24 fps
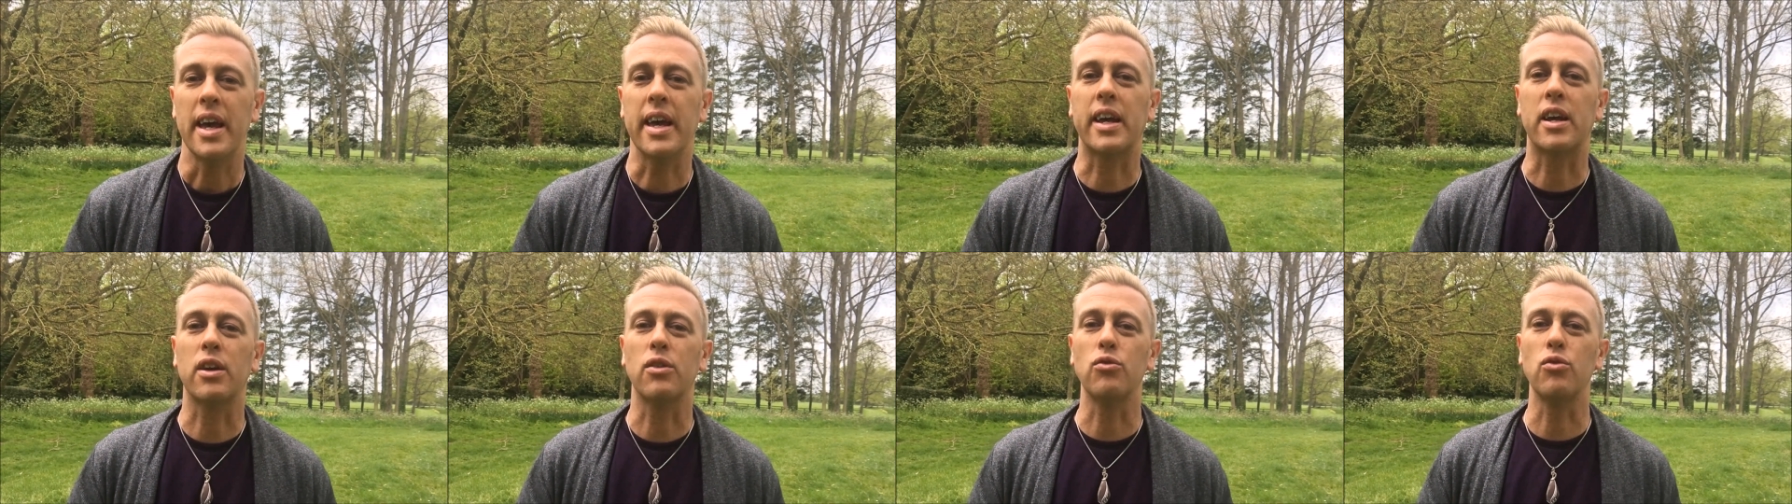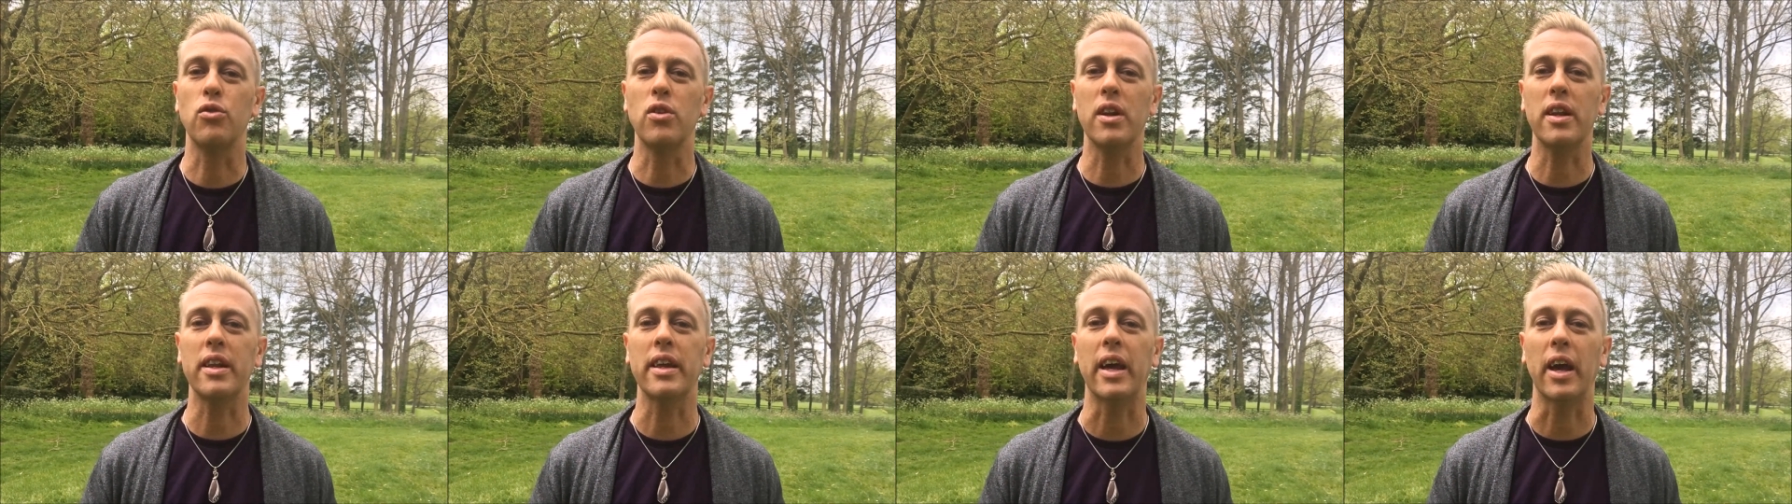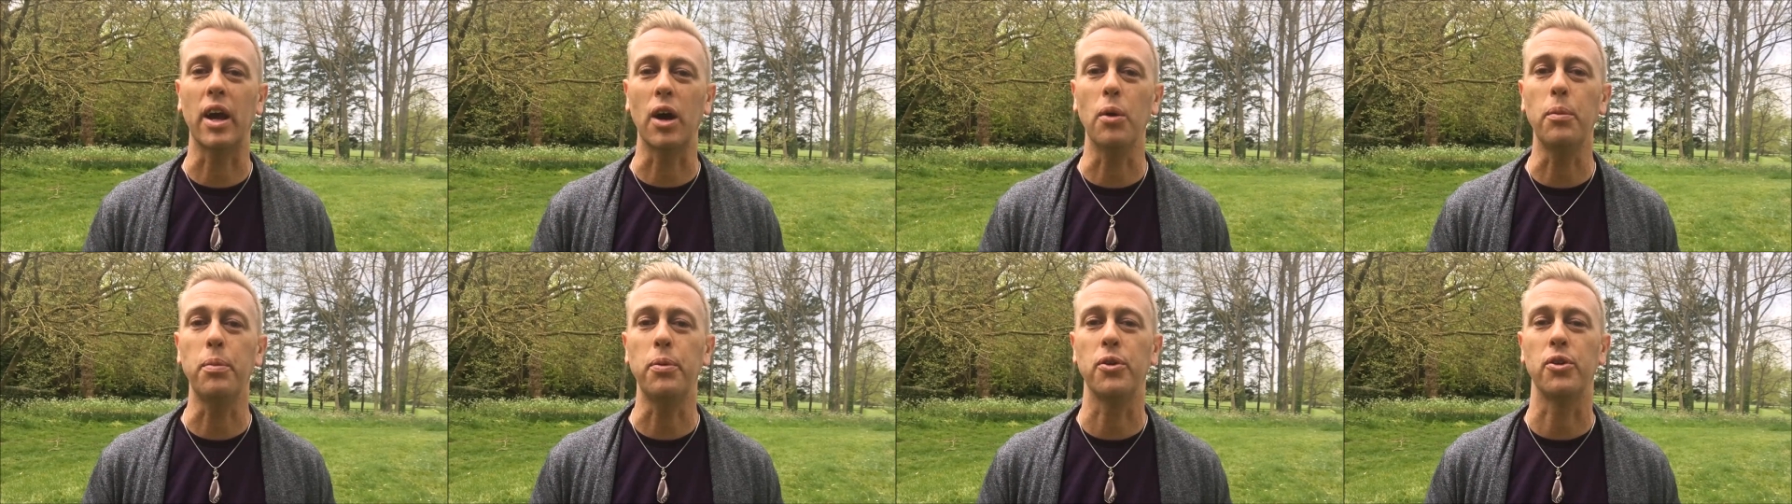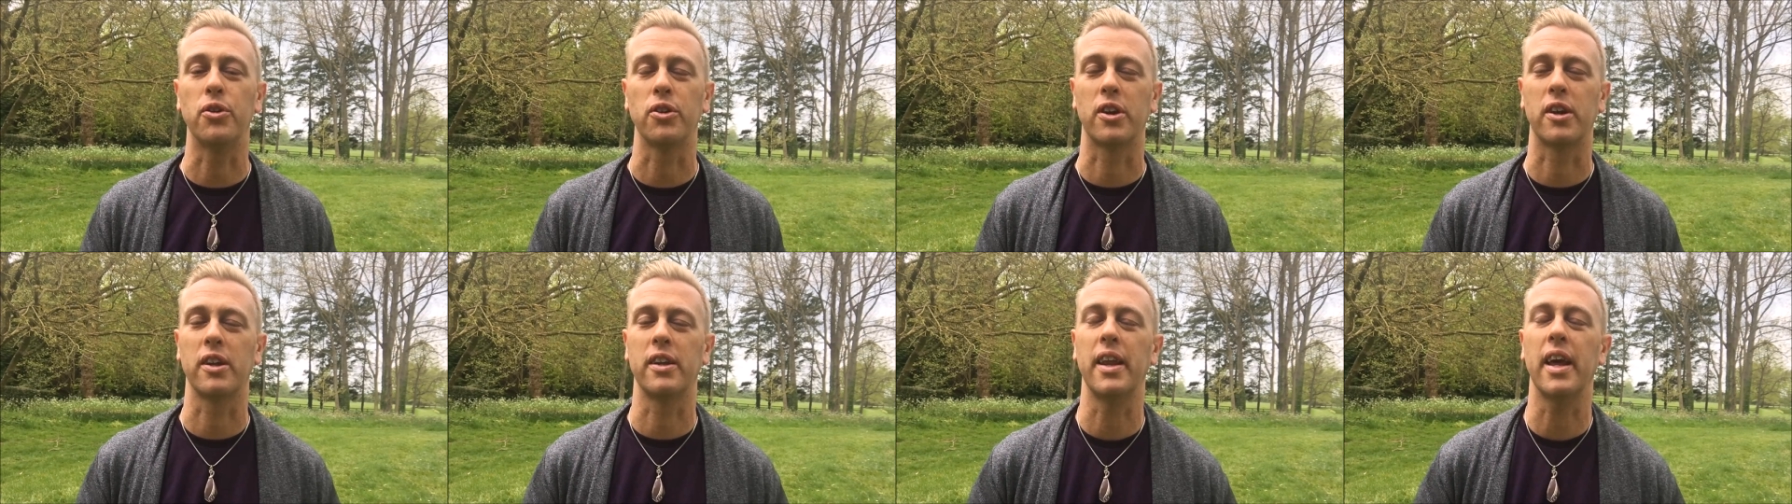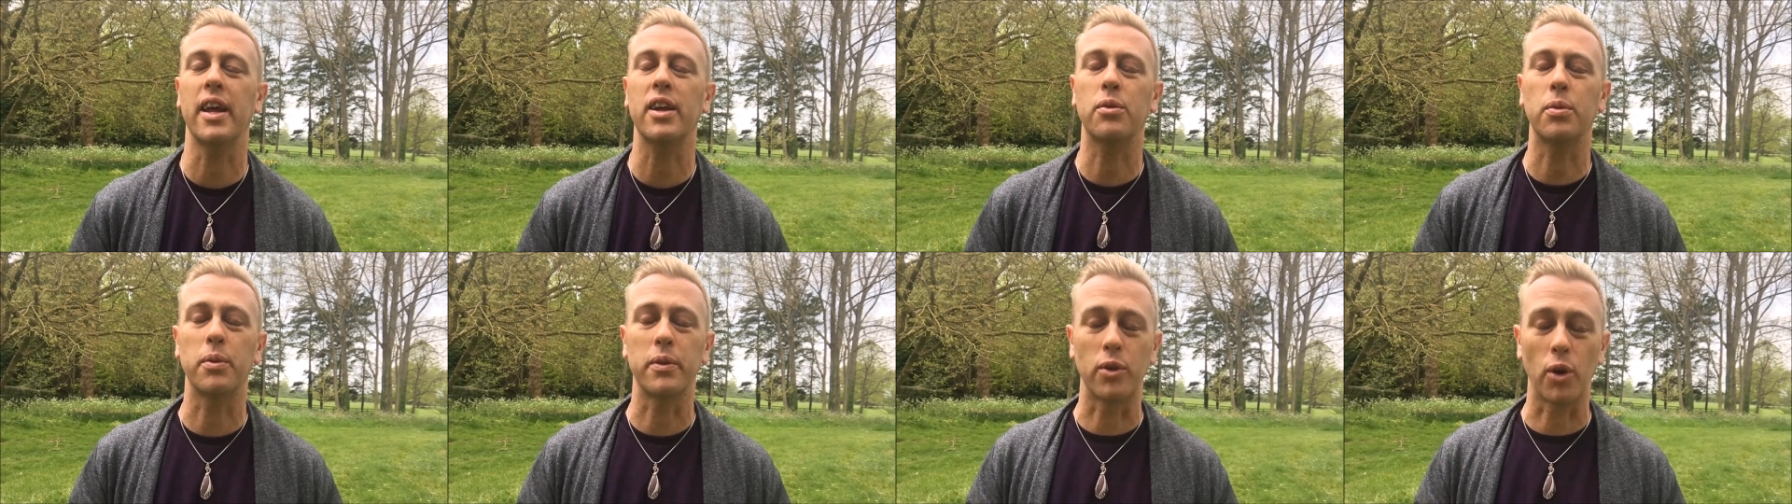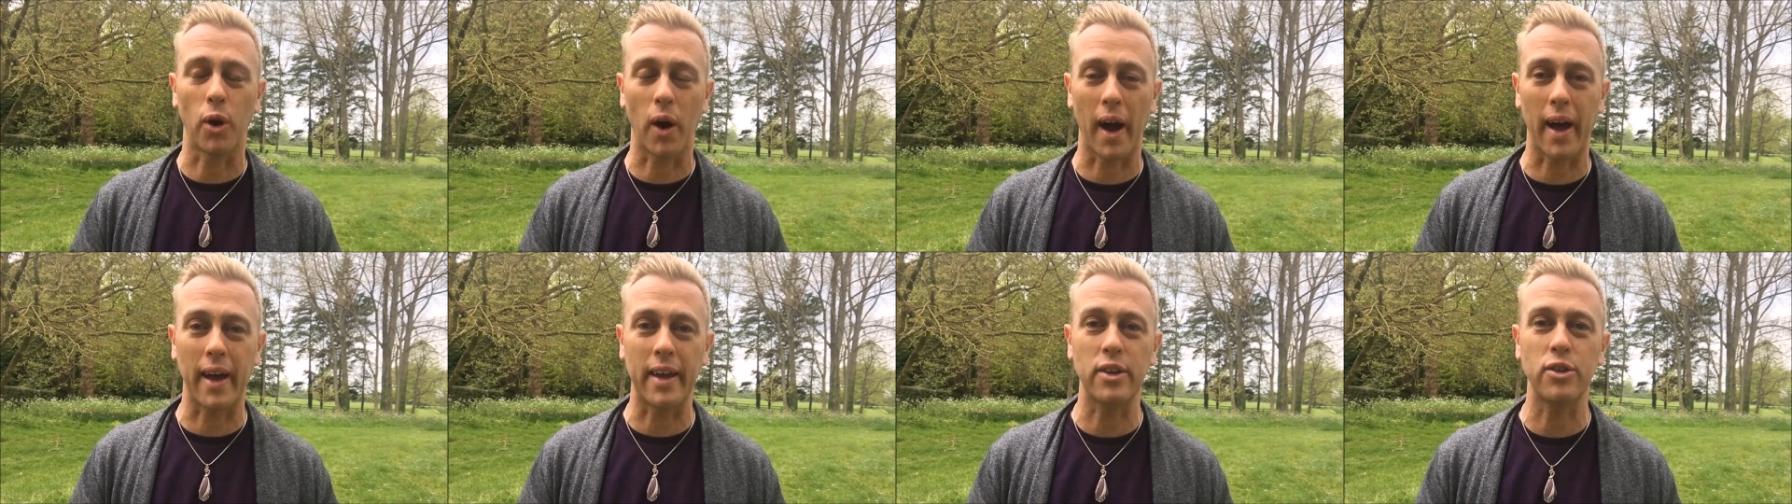It can really help you to connect with
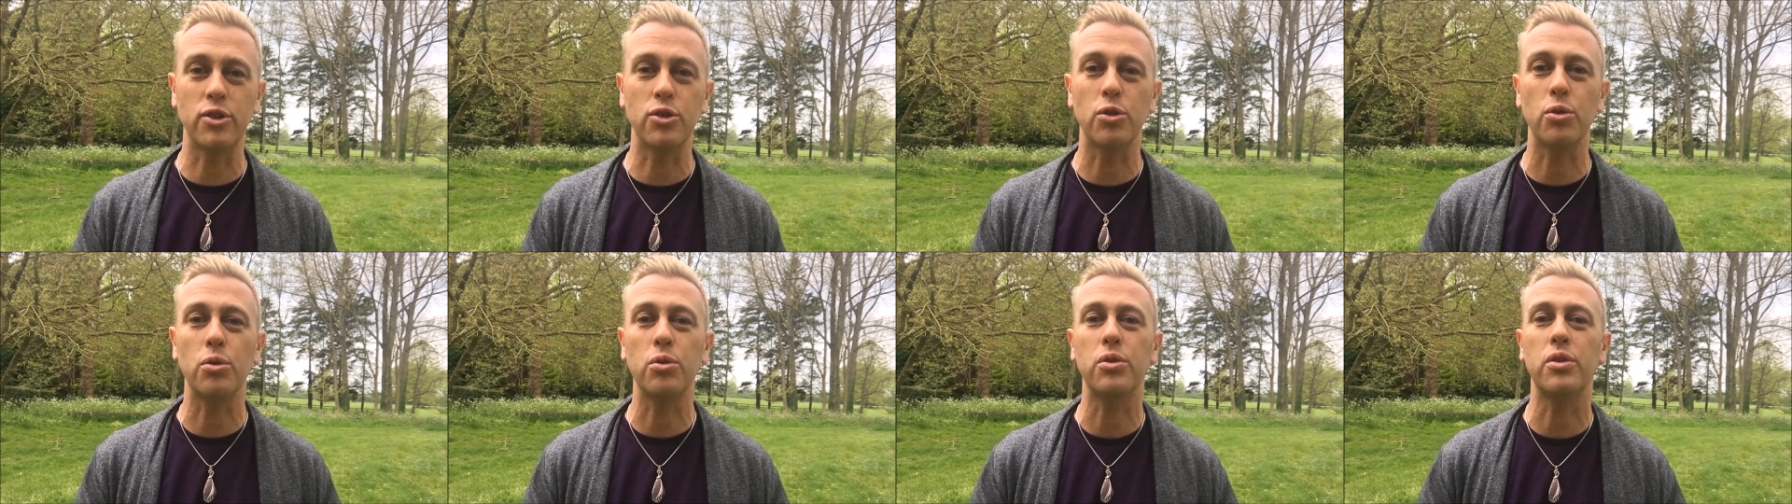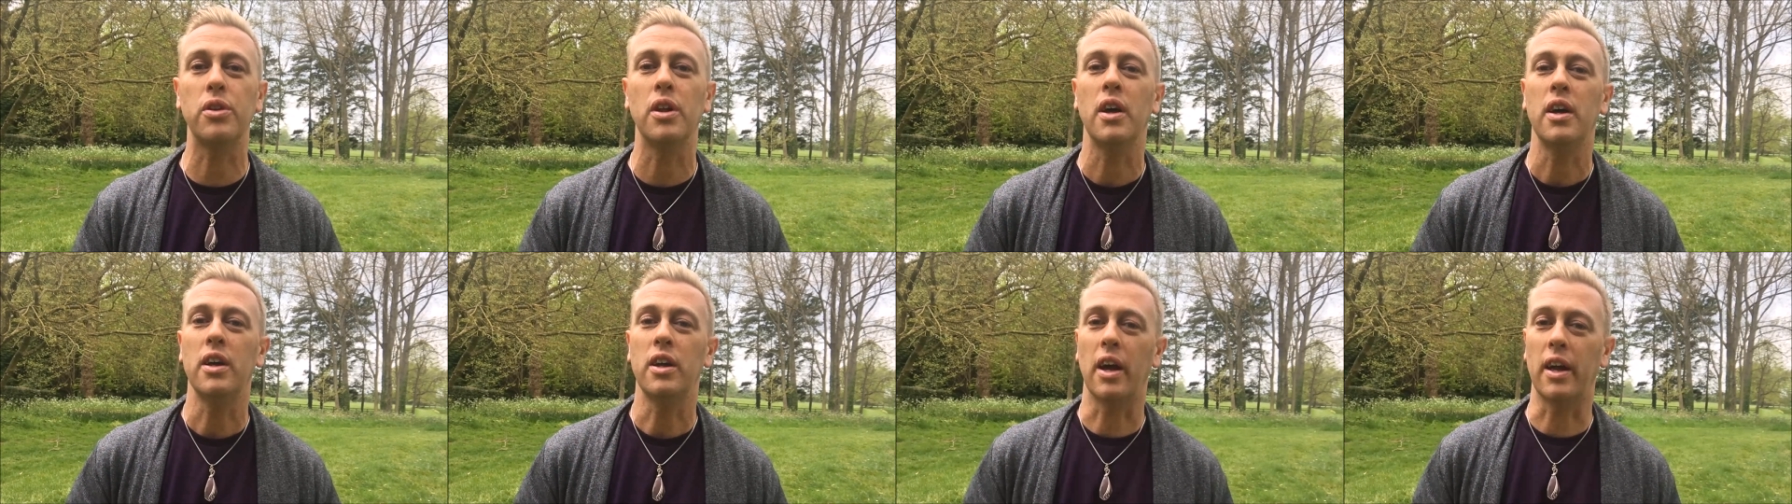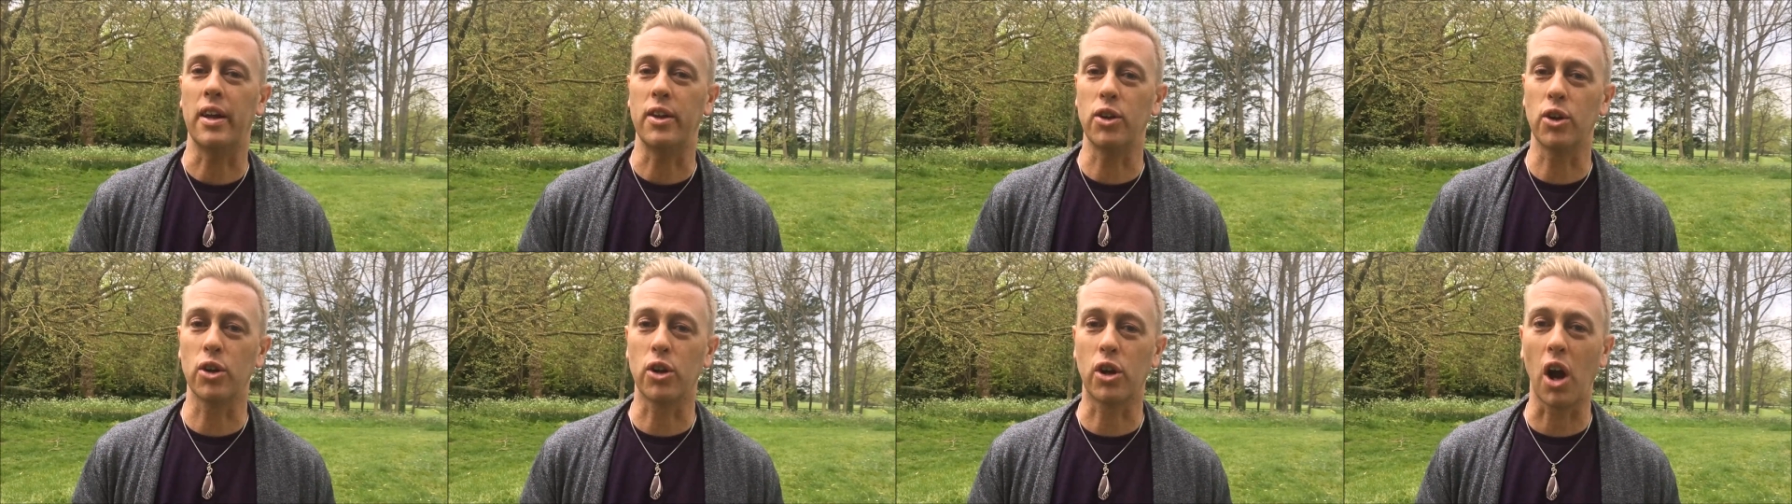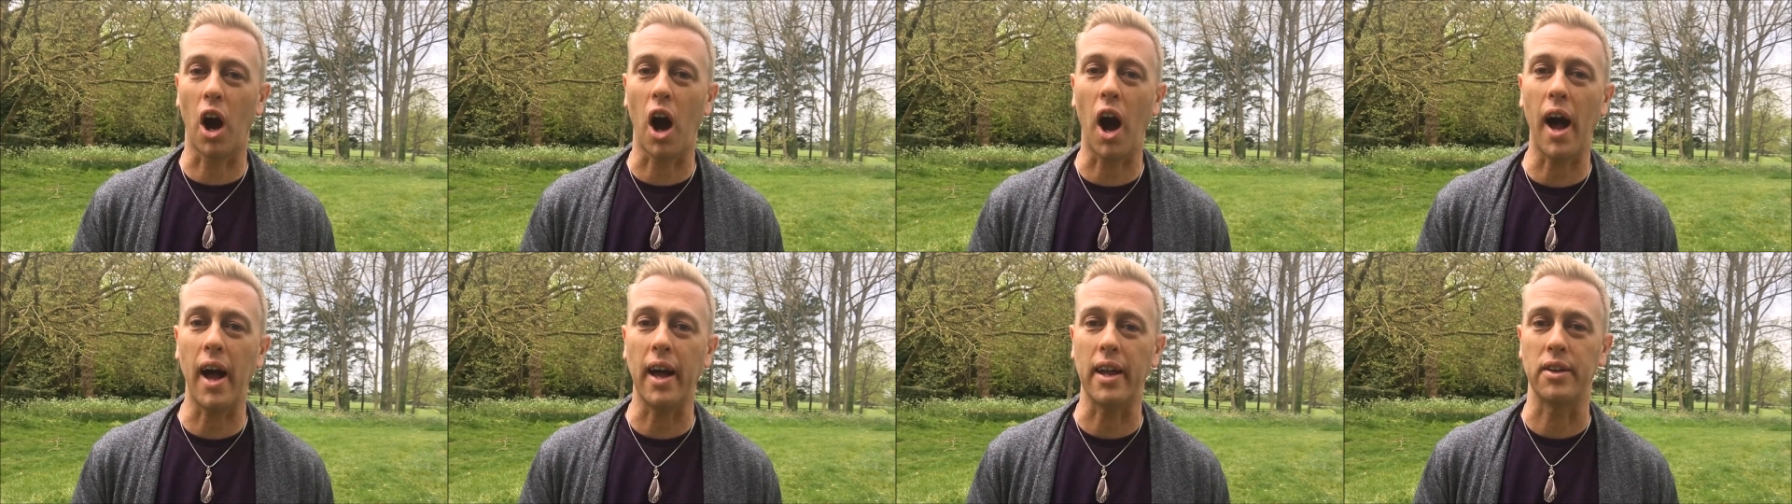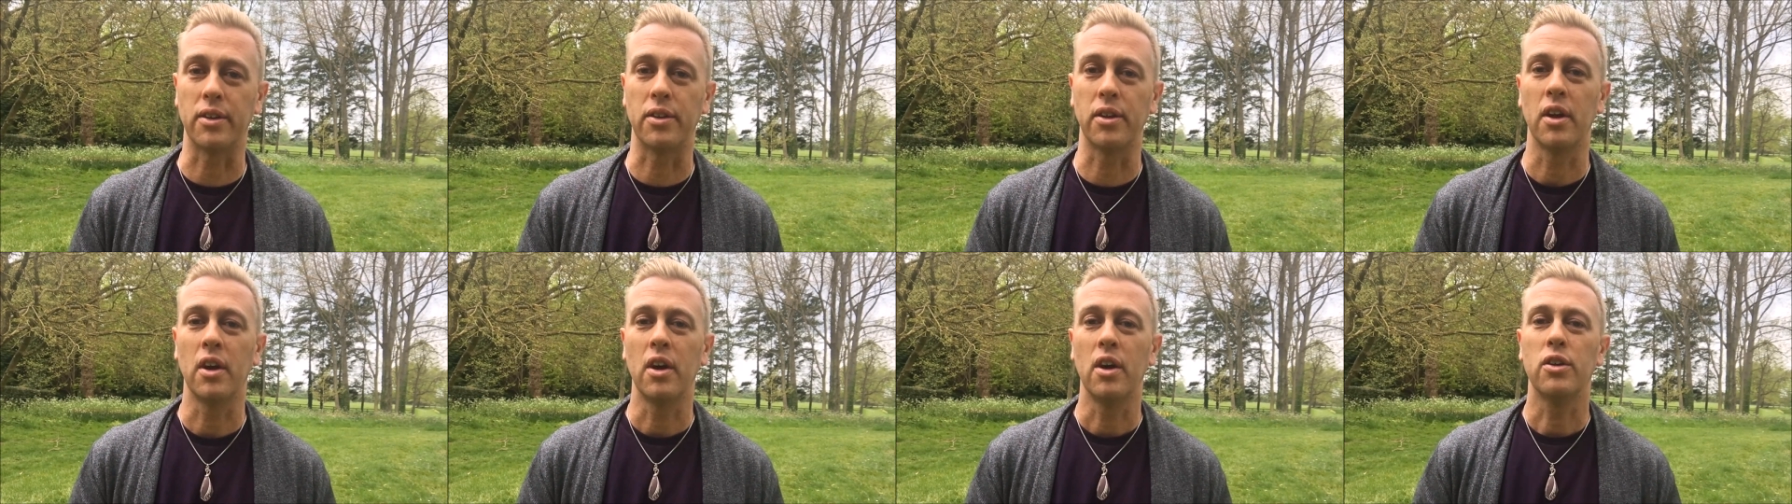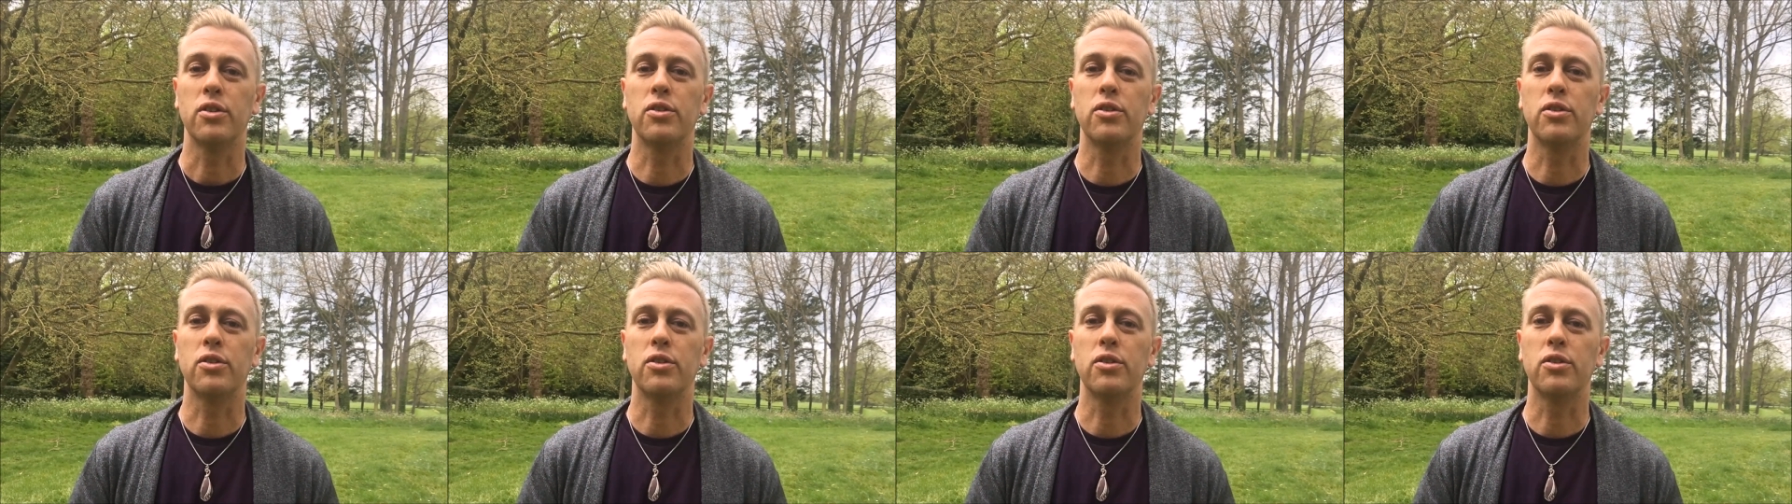your angels and your guides.